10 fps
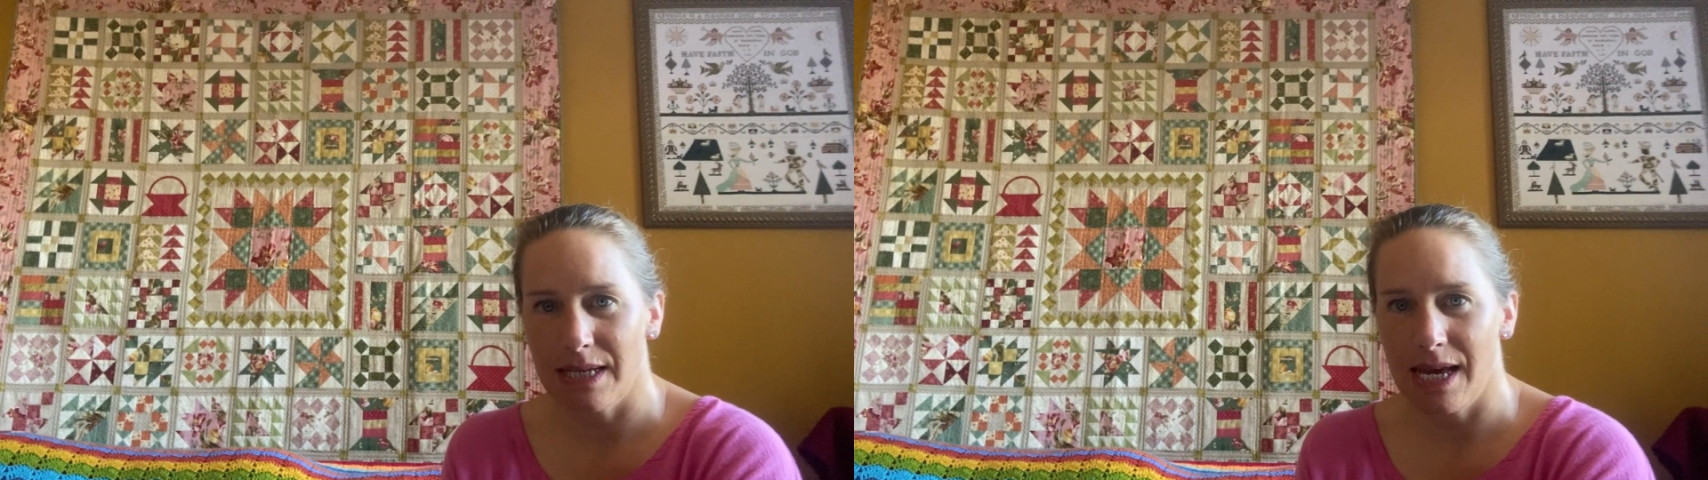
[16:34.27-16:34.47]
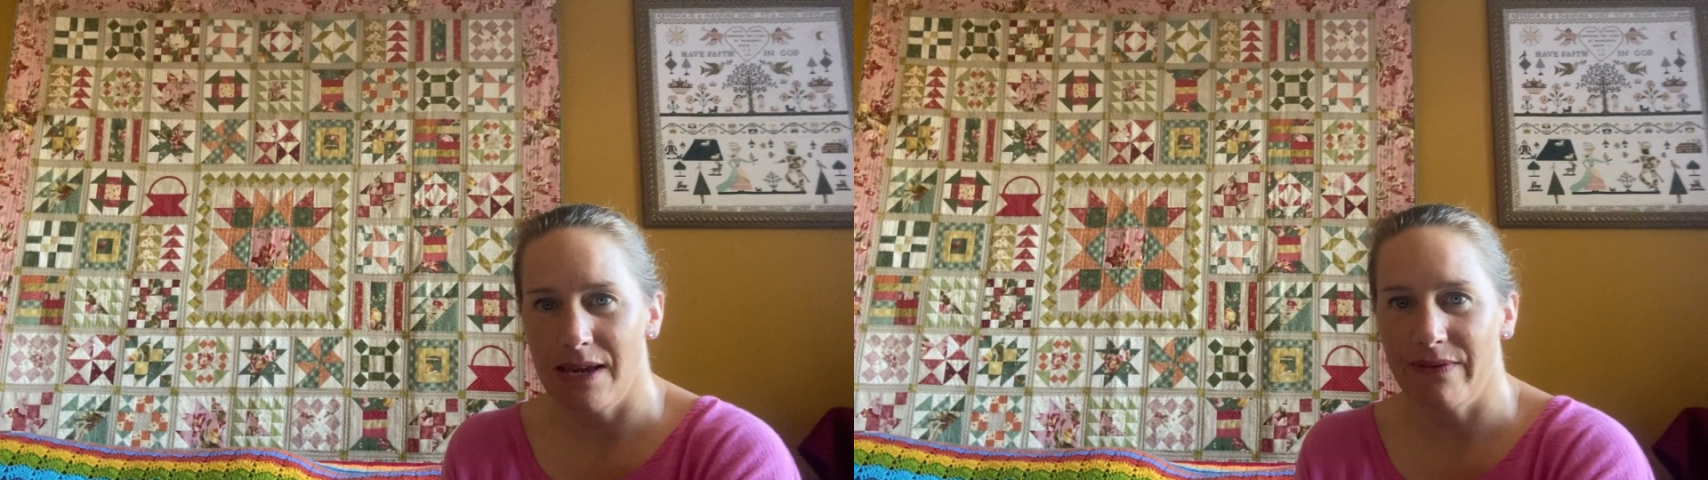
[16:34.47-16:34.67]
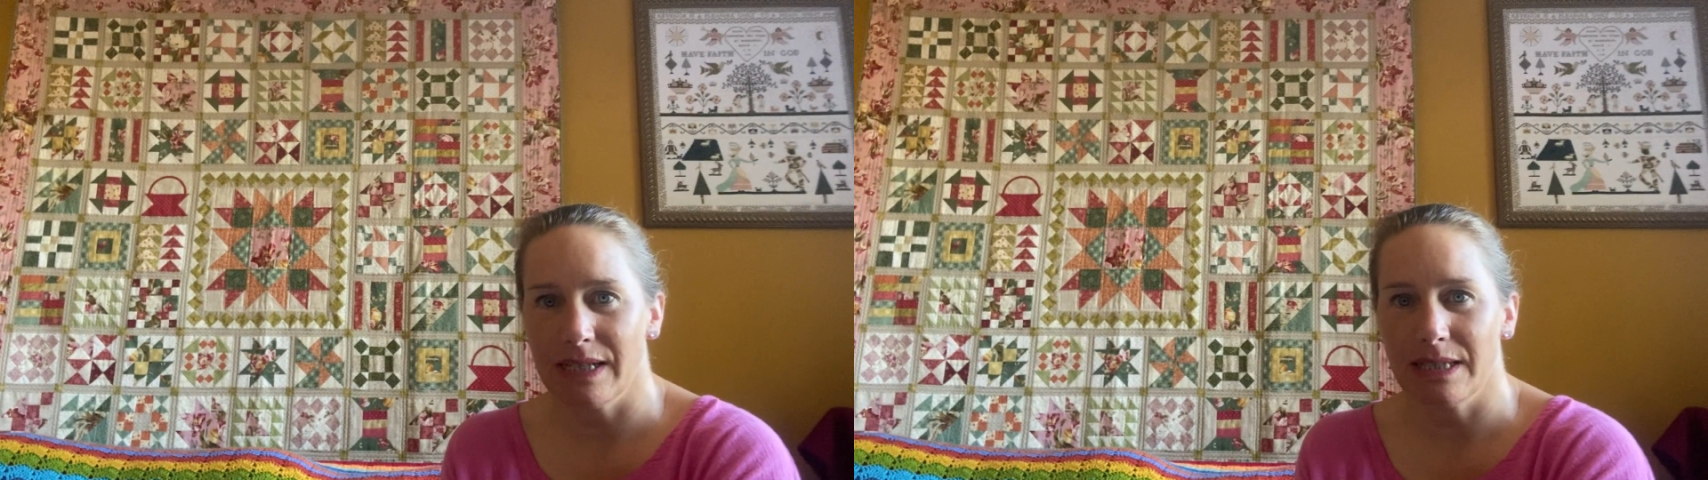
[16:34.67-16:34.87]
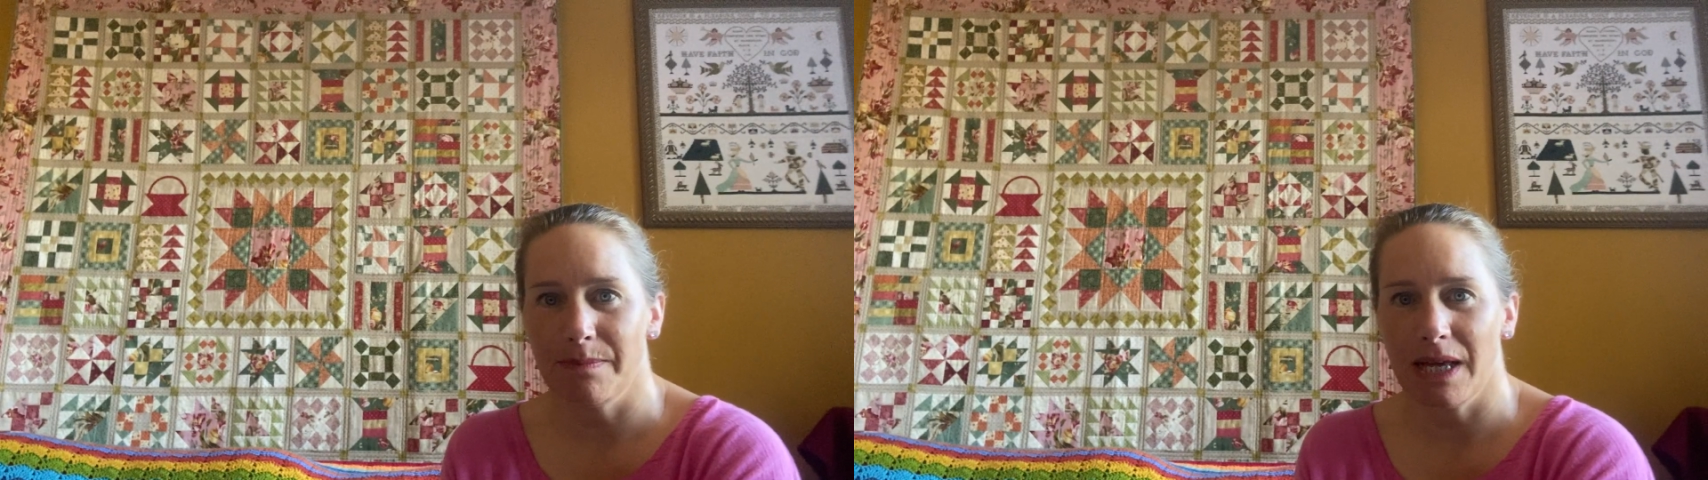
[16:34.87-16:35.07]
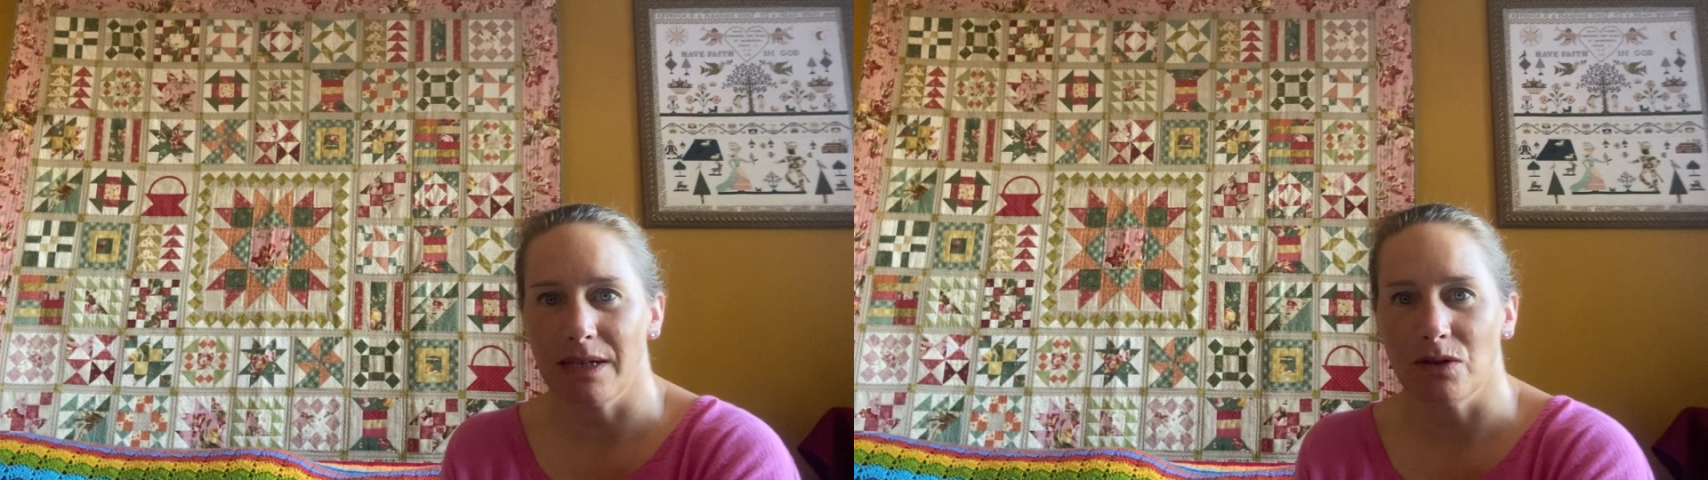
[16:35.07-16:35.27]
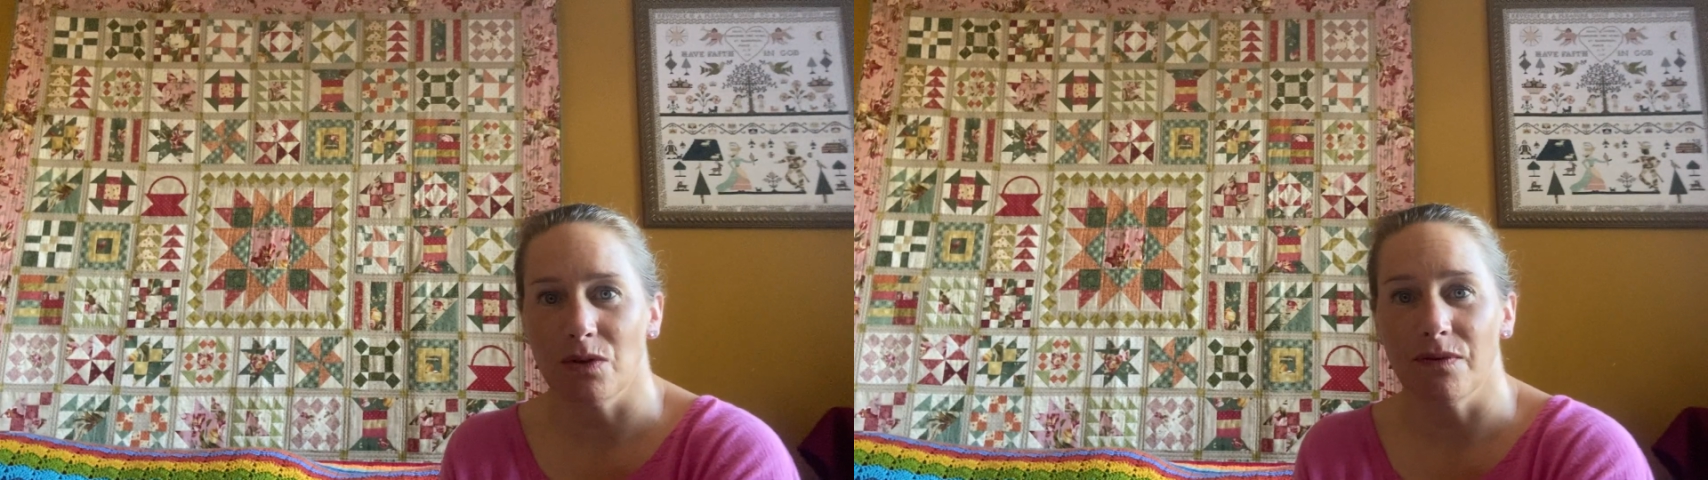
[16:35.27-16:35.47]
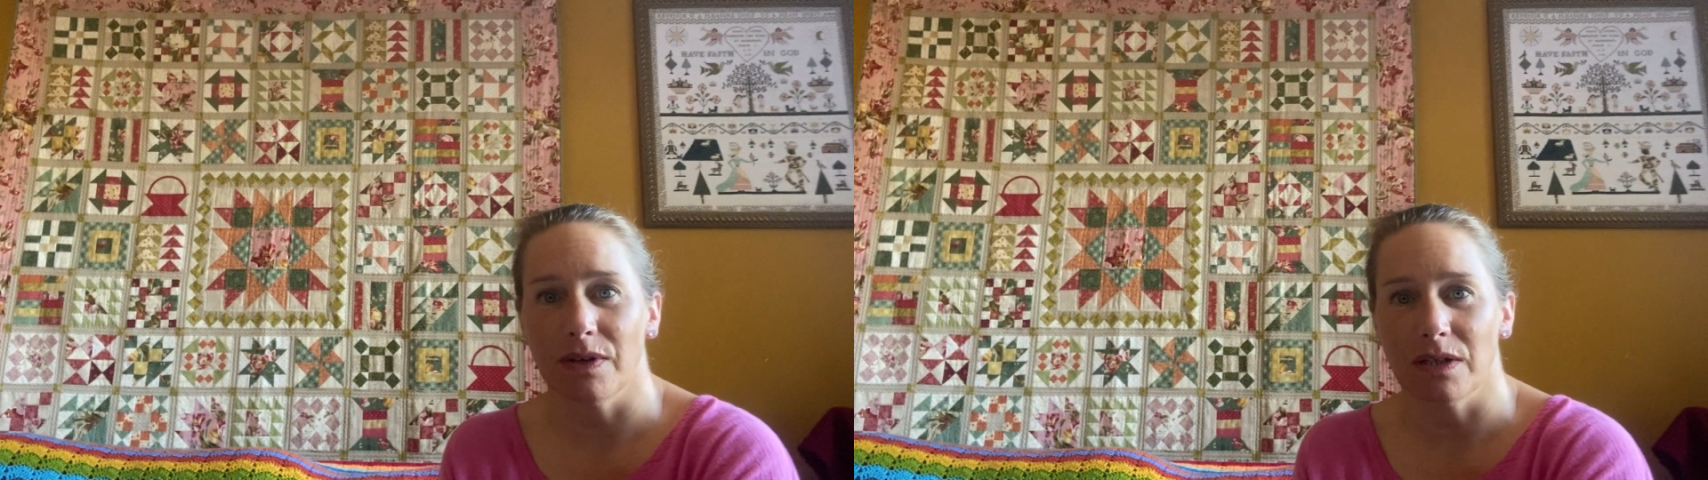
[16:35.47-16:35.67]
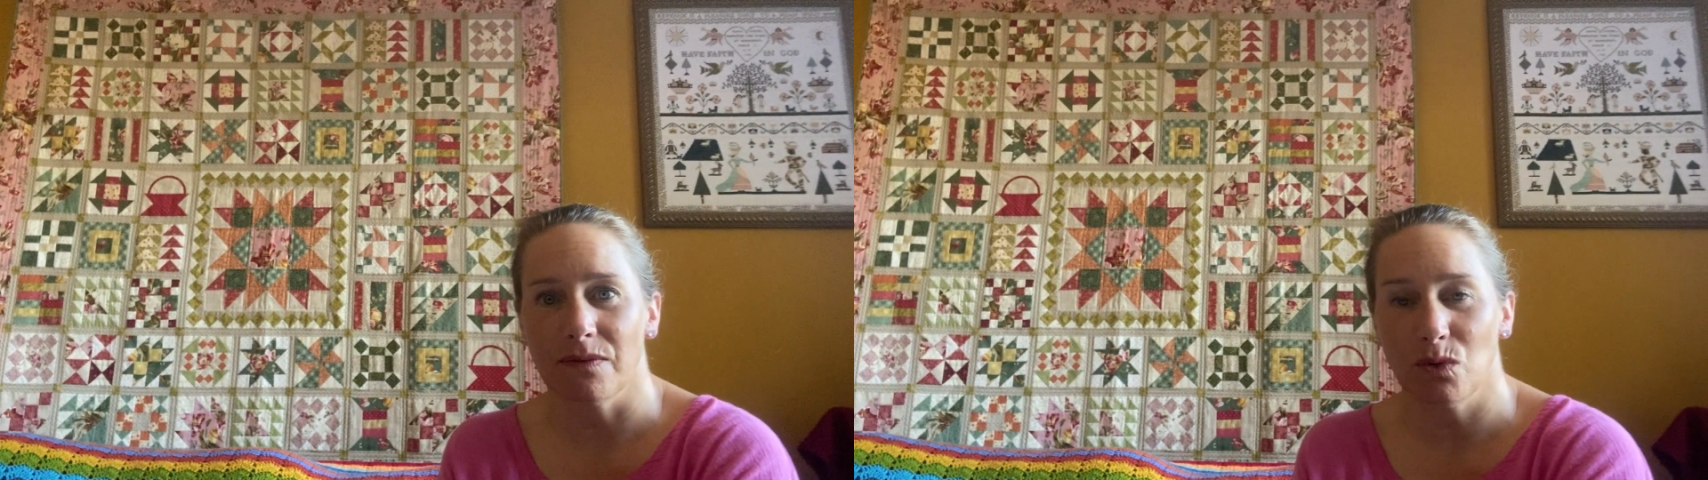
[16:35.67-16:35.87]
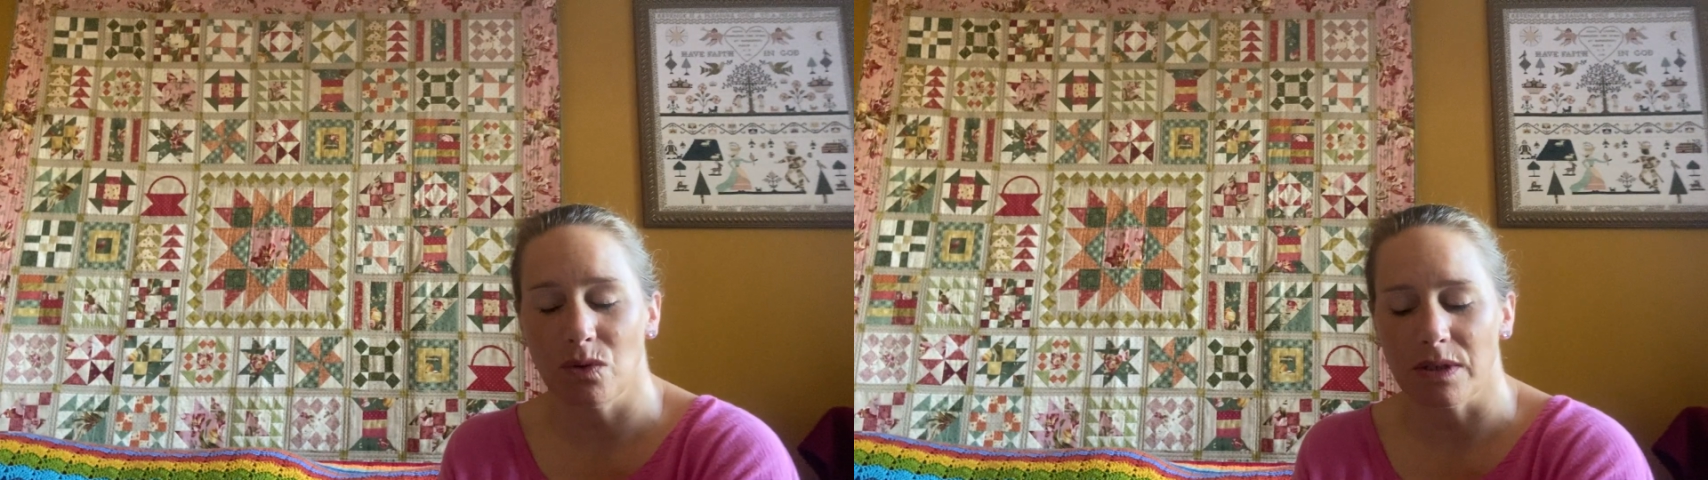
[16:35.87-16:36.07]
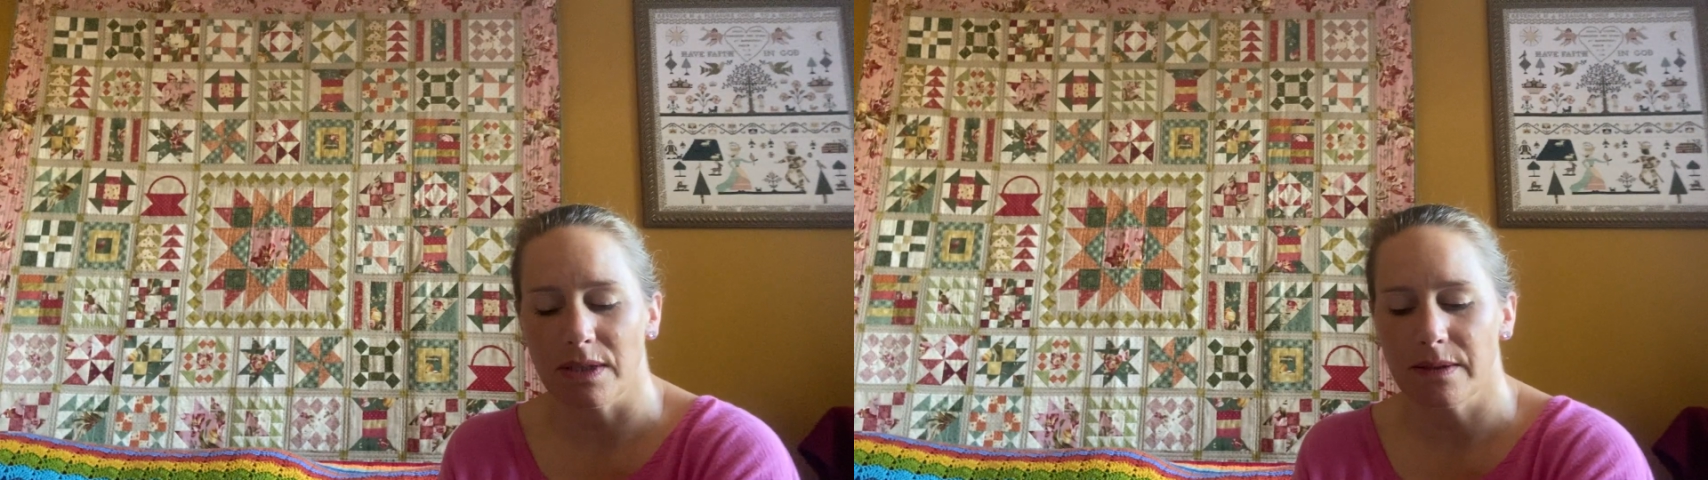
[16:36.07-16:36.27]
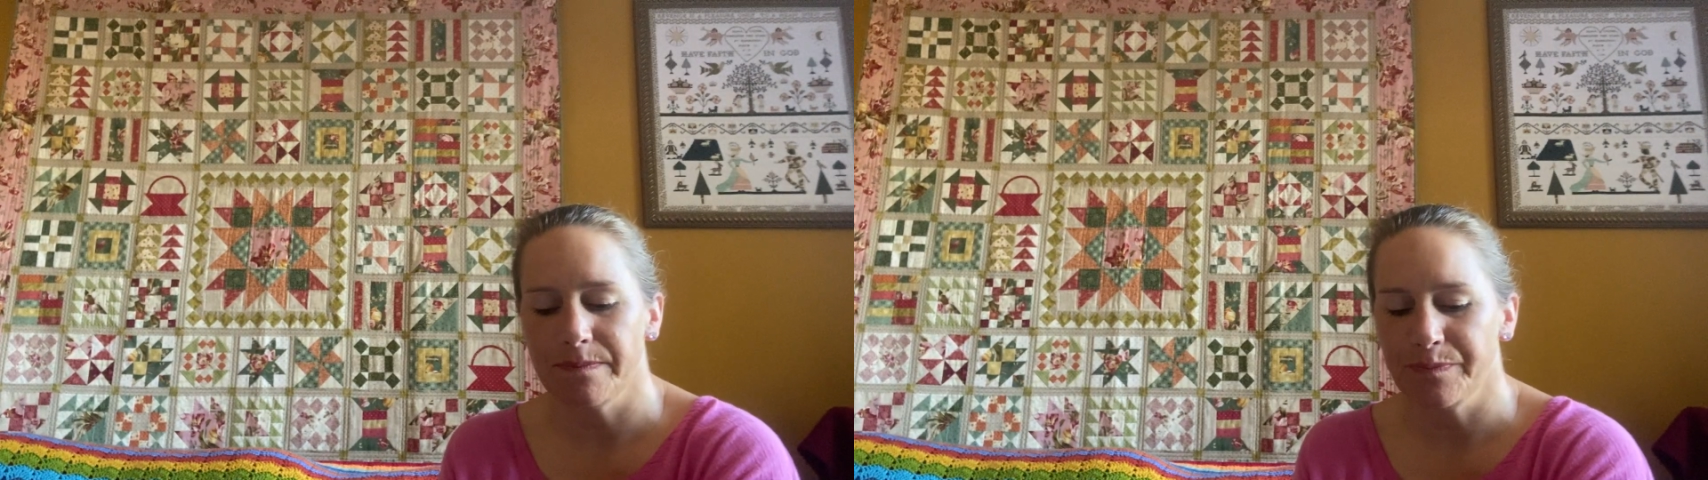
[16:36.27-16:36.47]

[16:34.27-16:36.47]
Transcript: a fancy bracket on the 1st of August.